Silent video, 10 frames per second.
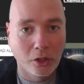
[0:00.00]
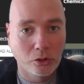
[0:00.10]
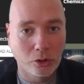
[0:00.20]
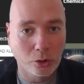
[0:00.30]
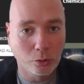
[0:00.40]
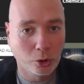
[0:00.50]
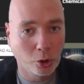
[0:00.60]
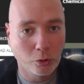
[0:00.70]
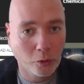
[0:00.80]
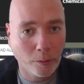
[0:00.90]
to
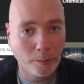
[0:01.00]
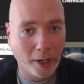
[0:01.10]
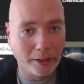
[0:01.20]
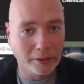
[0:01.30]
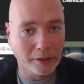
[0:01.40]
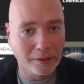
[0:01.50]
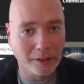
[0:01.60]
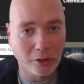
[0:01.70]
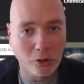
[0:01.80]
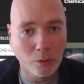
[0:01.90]
choose from, and you can see
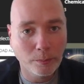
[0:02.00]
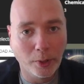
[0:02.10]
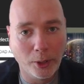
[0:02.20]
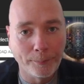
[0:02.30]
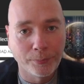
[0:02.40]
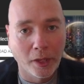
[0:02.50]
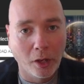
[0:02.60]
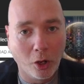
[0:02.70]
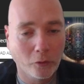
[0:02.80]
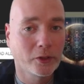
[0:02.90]
the number
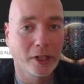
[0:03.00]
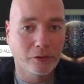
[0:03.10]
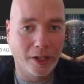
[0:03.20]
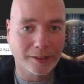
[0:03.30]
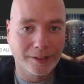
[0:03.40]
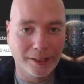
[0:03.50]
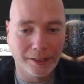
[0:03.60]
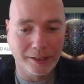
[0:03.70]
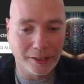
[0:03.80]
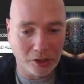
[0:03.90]
of sound effects
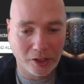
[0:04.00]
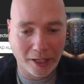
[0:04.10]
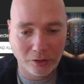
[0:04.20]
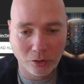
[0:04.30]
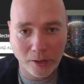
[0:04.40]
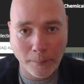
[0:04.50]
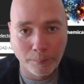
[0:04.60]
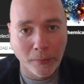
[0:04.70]
in each category.